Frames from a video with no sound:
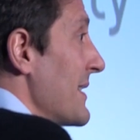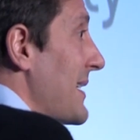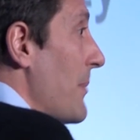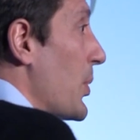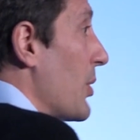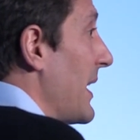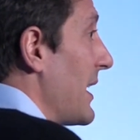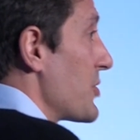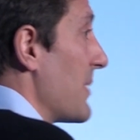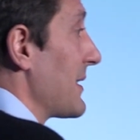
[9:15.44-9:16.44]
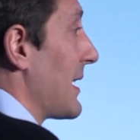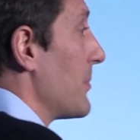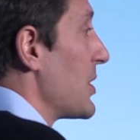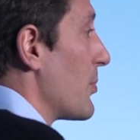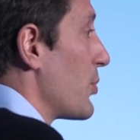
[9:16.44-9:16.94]
sample management can
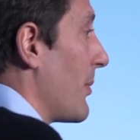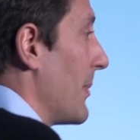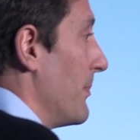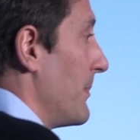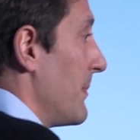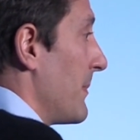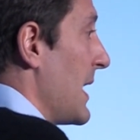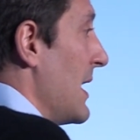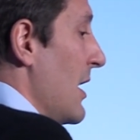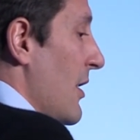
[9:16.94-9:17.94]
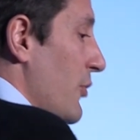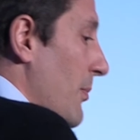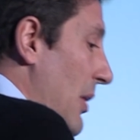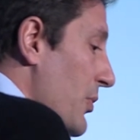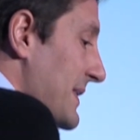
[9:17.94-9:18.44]
be a problem.
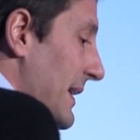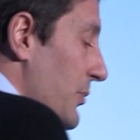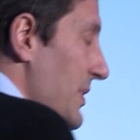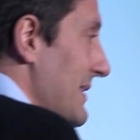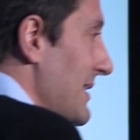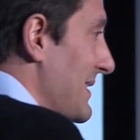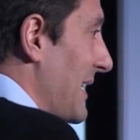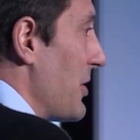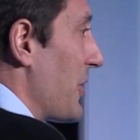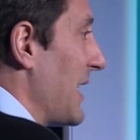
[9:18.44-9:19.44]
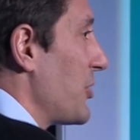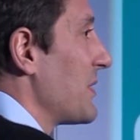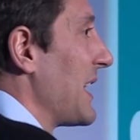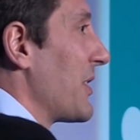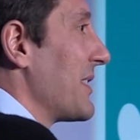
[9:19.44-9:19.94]
From our side, we decided again to
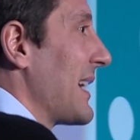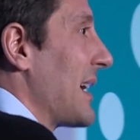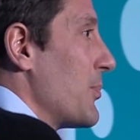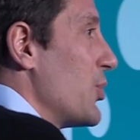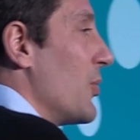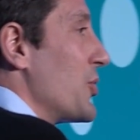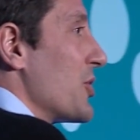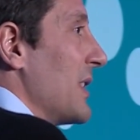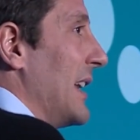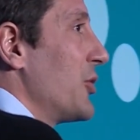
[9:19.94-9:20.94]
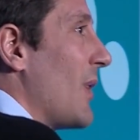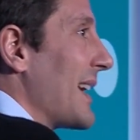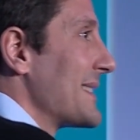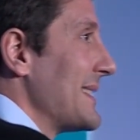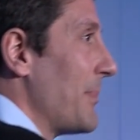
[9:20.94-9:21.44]
take a tech approach and to
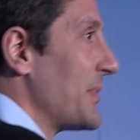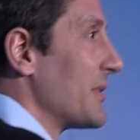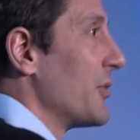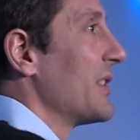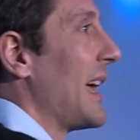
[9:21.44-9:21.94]
accept the